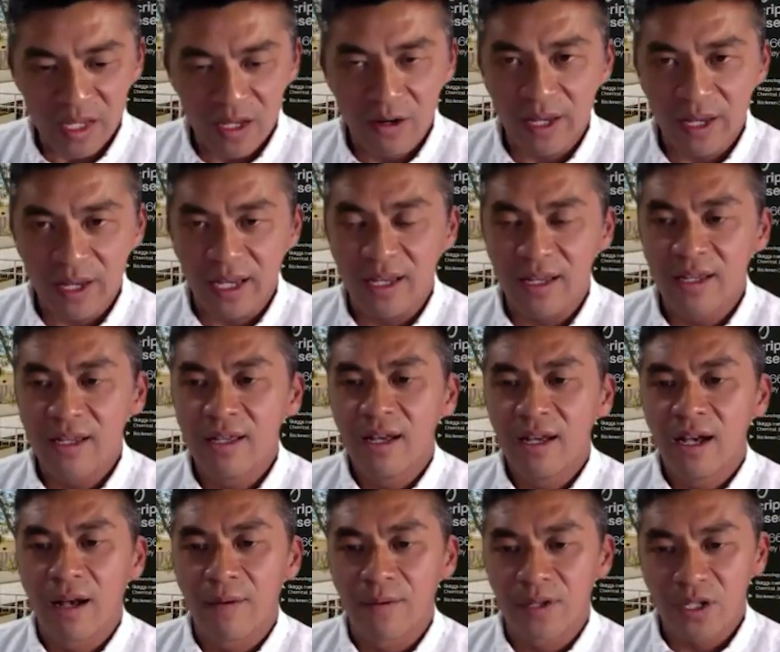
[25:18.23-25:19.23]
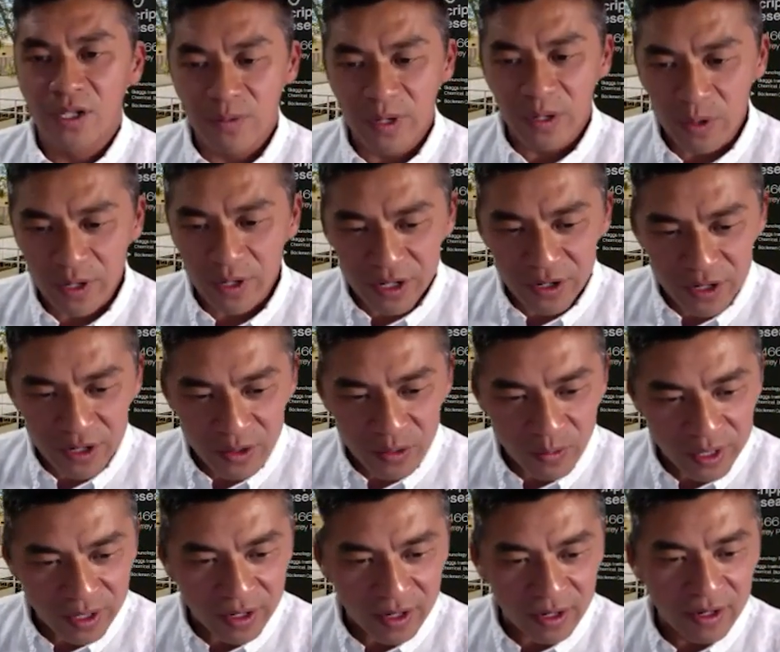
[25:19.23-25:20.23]
Okay. Um, so we wondered
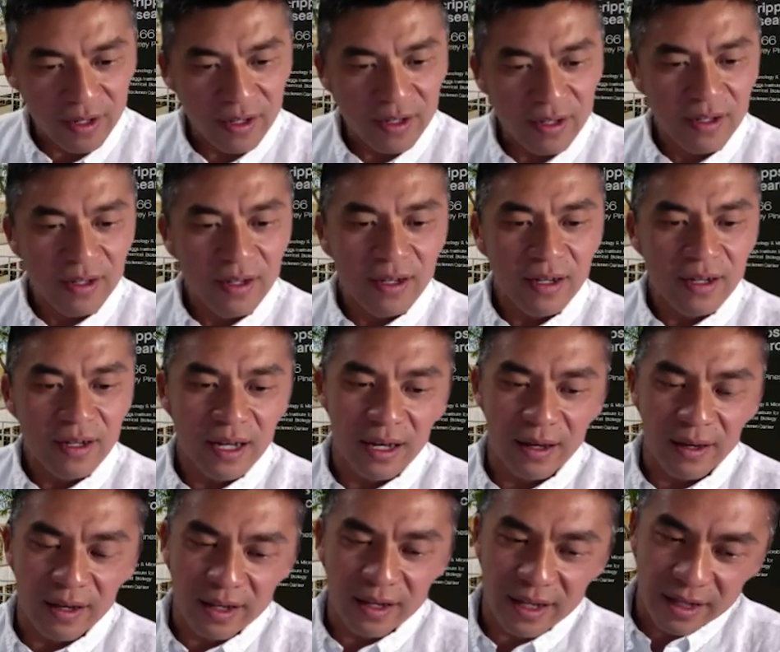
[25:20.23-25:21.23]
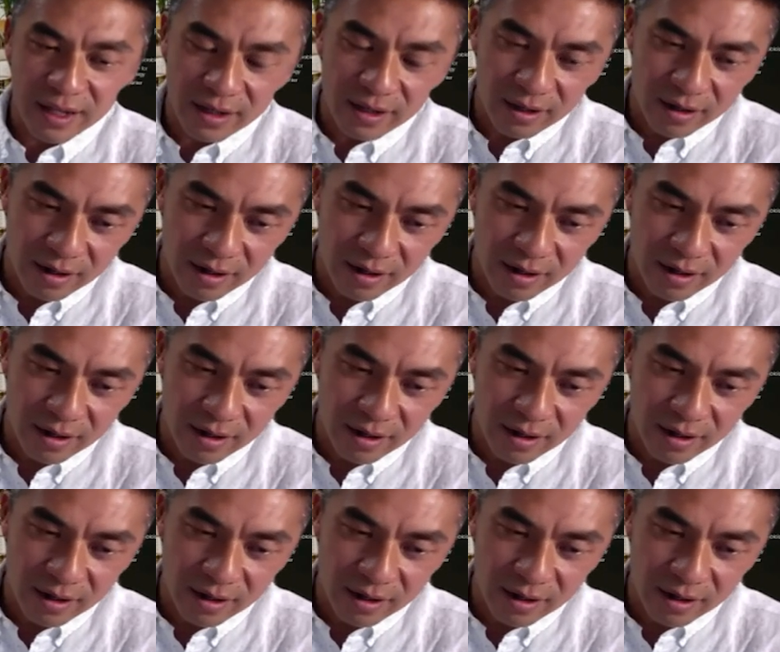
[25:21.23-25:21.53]
whether uh, it,